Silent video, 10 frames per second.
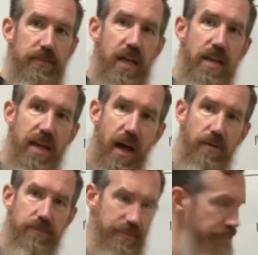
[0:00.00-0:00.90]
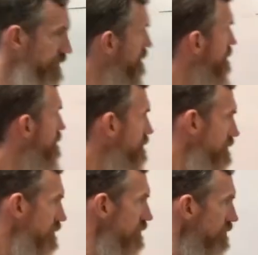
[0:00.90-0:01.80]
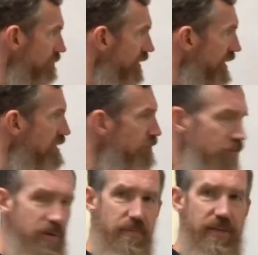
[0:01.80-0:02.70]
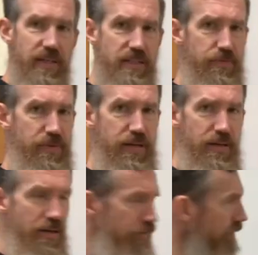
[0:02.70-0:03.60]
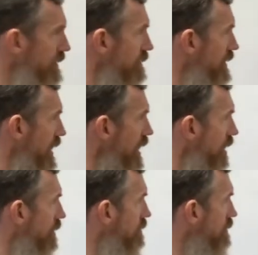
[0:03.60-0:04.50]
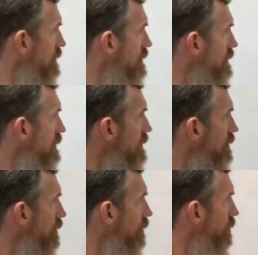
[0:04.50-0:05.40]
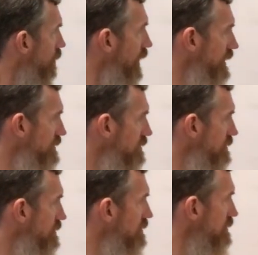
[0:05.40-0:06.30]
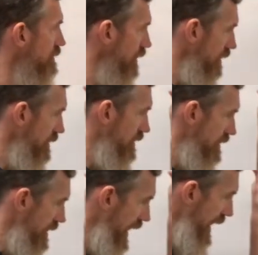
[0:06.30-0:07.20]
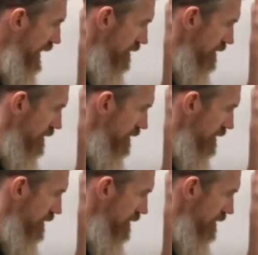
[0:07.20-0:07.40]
Now, that's important because if we know, one, that